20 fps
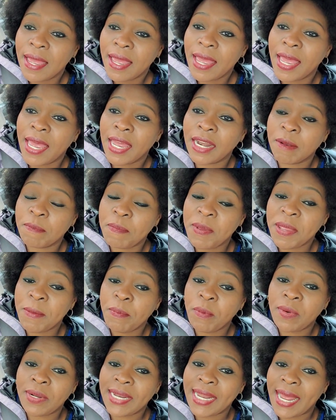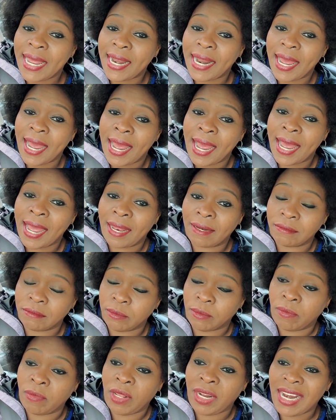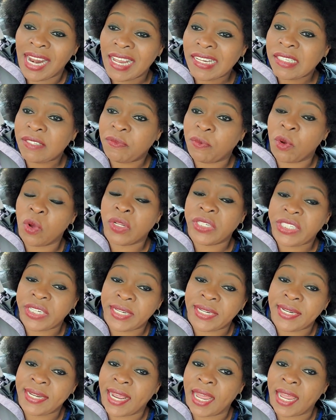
And people that are less fortunate,